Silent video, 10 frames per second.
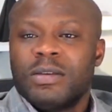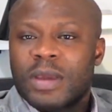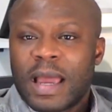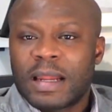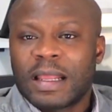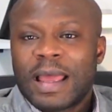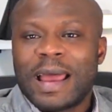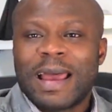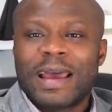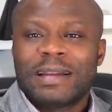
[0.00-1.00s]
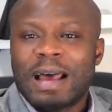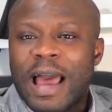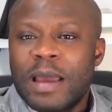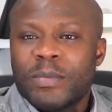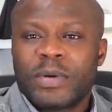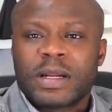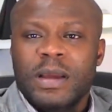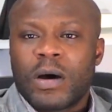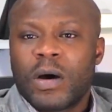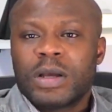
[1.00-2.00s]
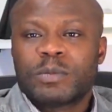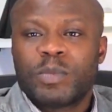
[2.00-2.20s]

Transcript: you kind of had hybrid cars,